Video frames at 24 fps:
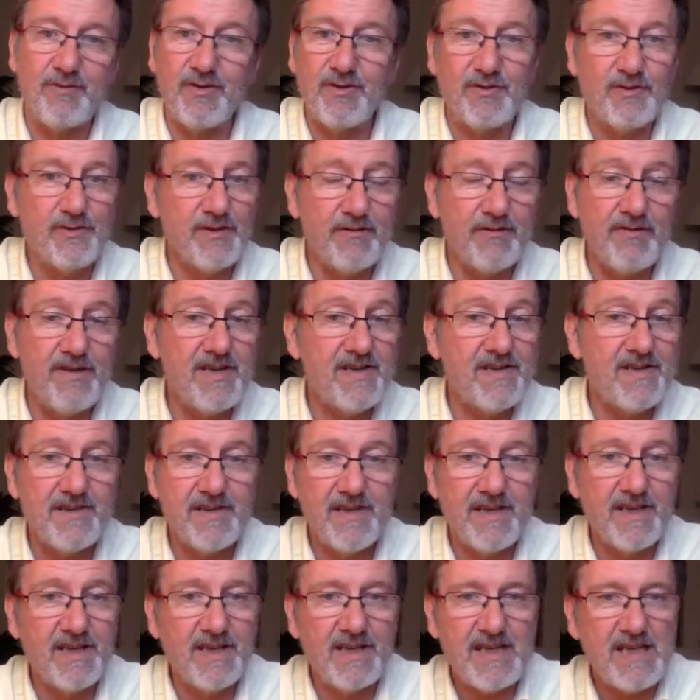The only reason
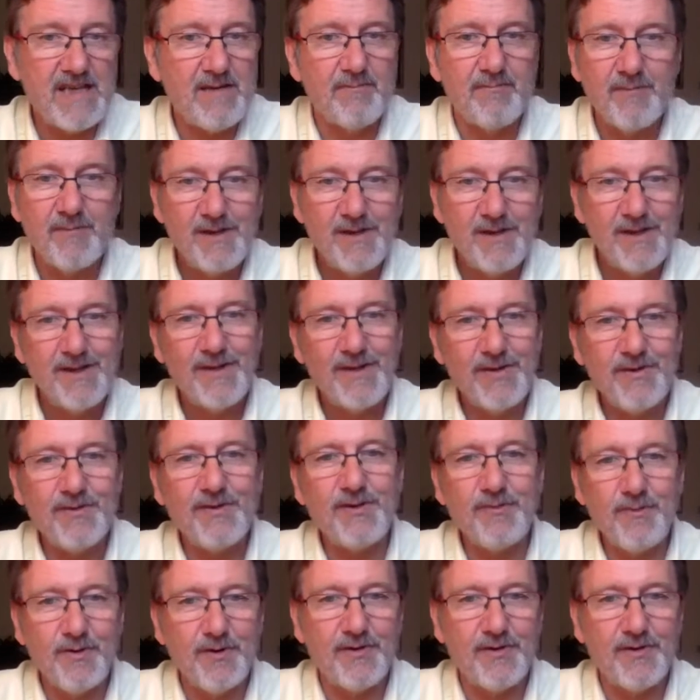they keep doing